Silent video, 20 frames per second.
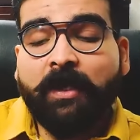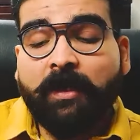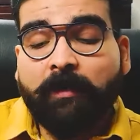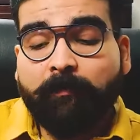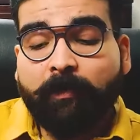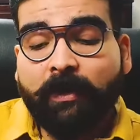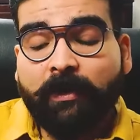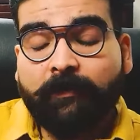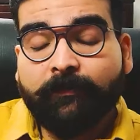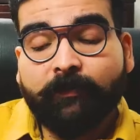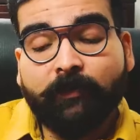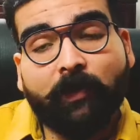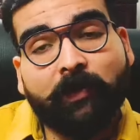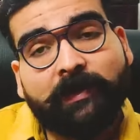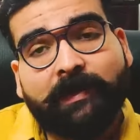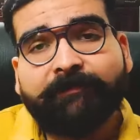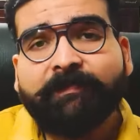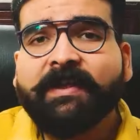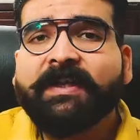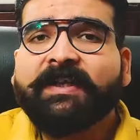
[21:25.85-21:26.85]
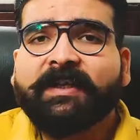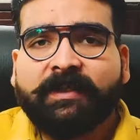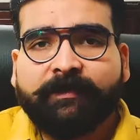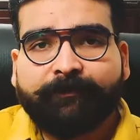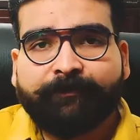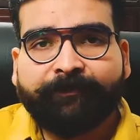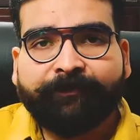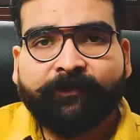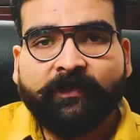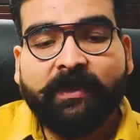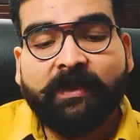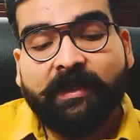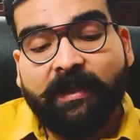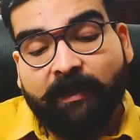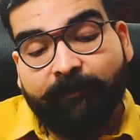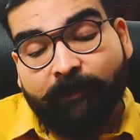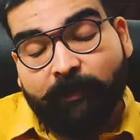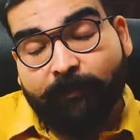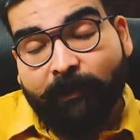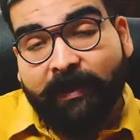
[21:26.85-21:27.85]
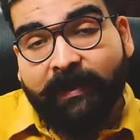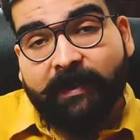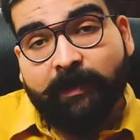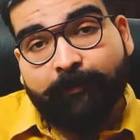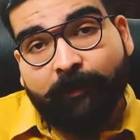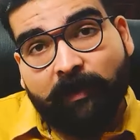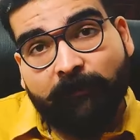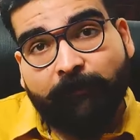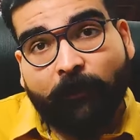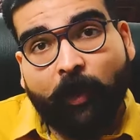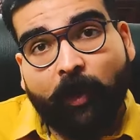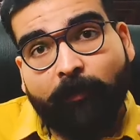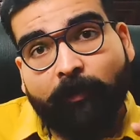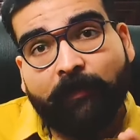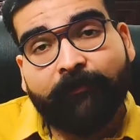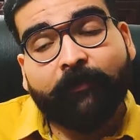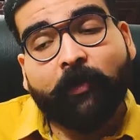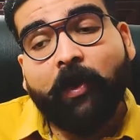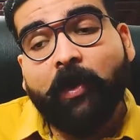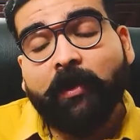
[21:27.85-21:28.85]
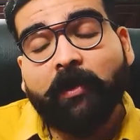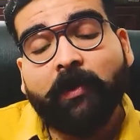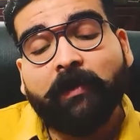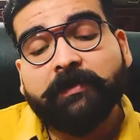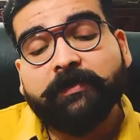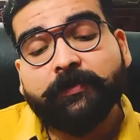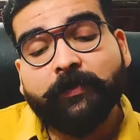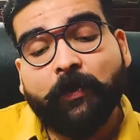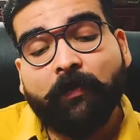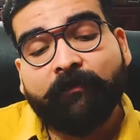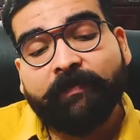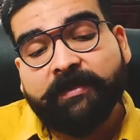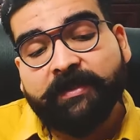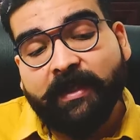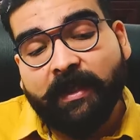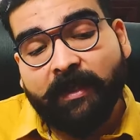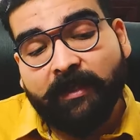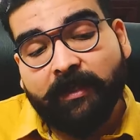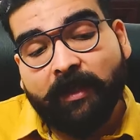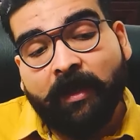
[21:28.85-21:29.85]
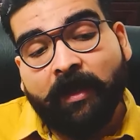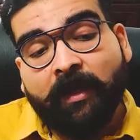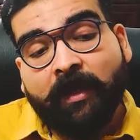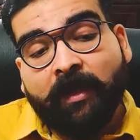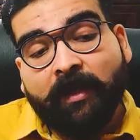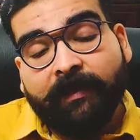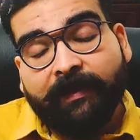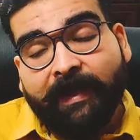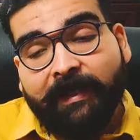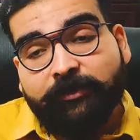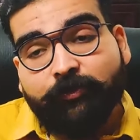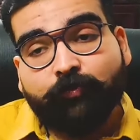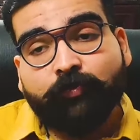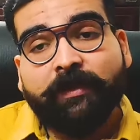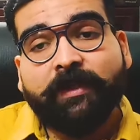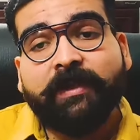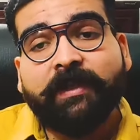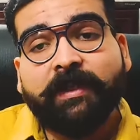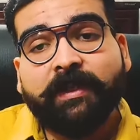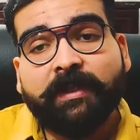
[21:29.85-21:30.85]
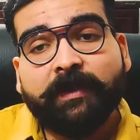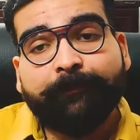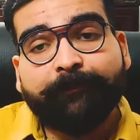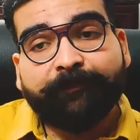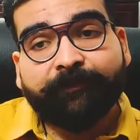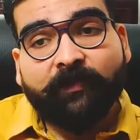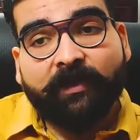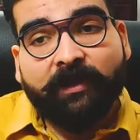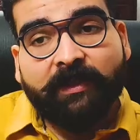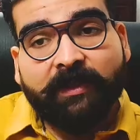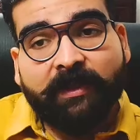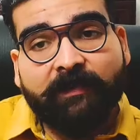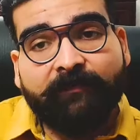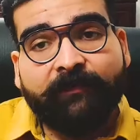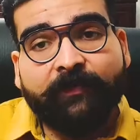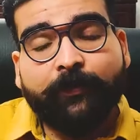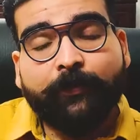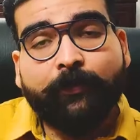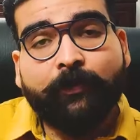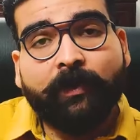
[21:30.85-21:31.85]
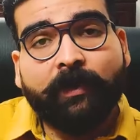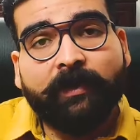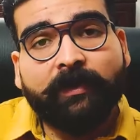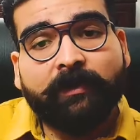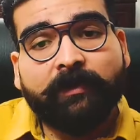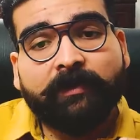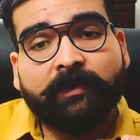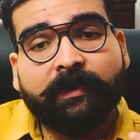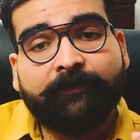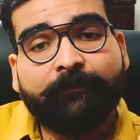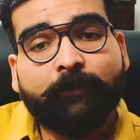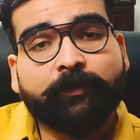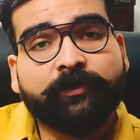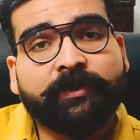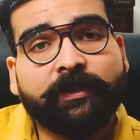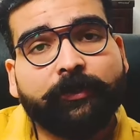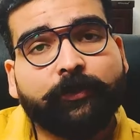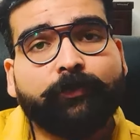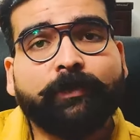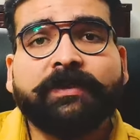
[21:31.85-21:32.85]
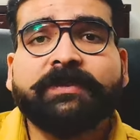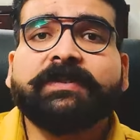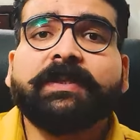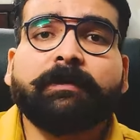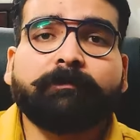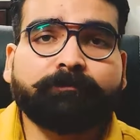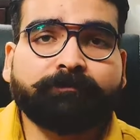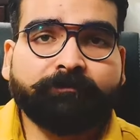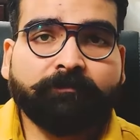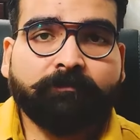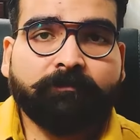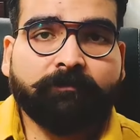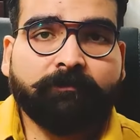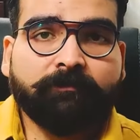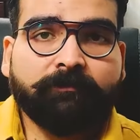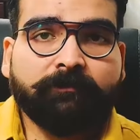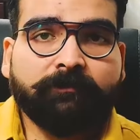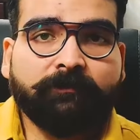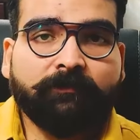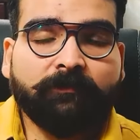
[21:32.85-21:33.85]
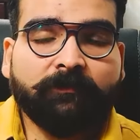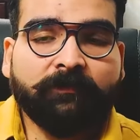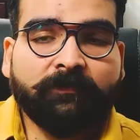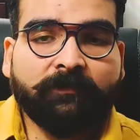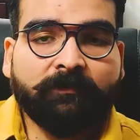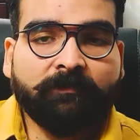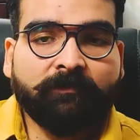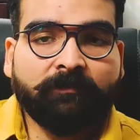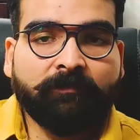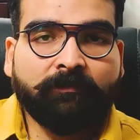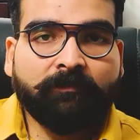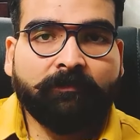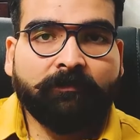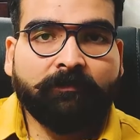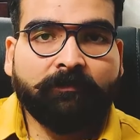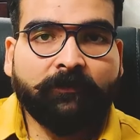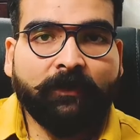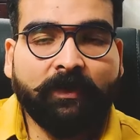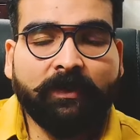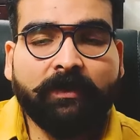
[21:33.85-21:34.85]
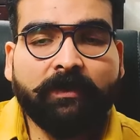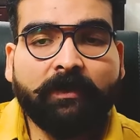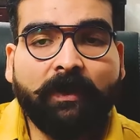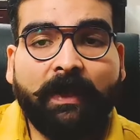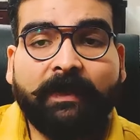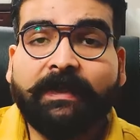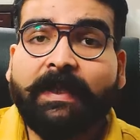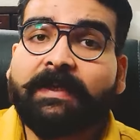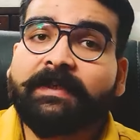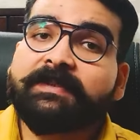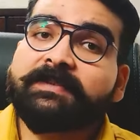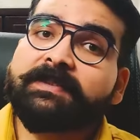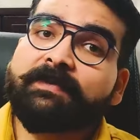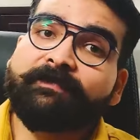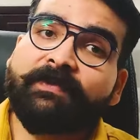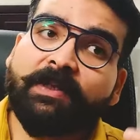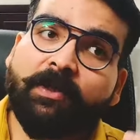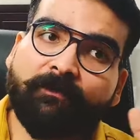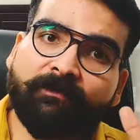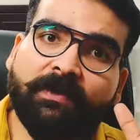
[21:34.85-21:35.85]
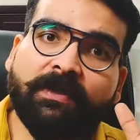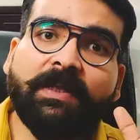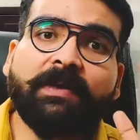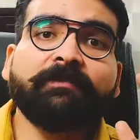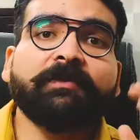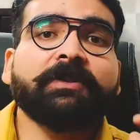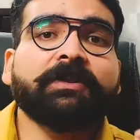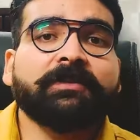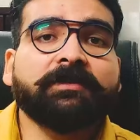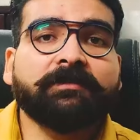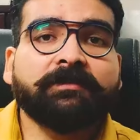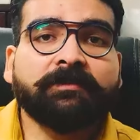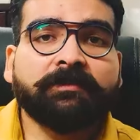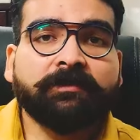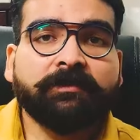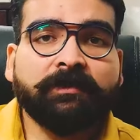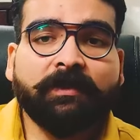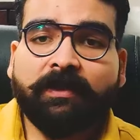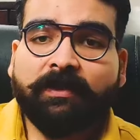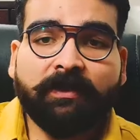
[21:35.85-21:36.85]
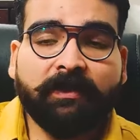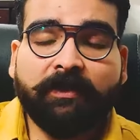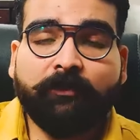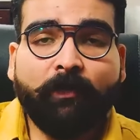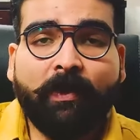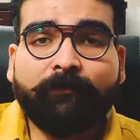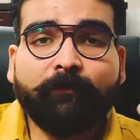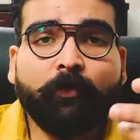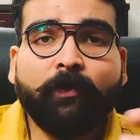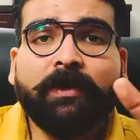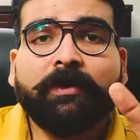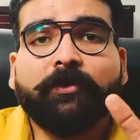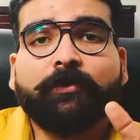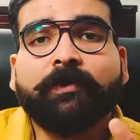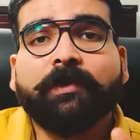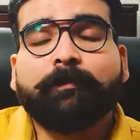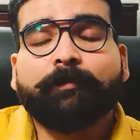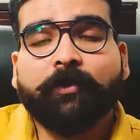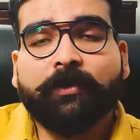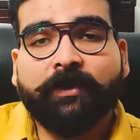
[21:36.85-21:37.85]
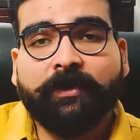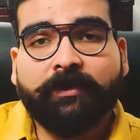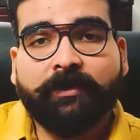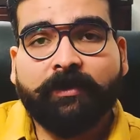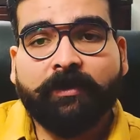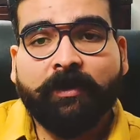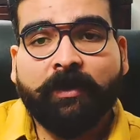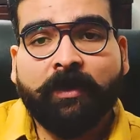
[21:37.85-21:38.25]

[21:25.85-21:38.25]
but not every time. There can be multiple form of God also, which can naturally give you a devotion towards them. And that is the will of the Devata. That you have no control upon it.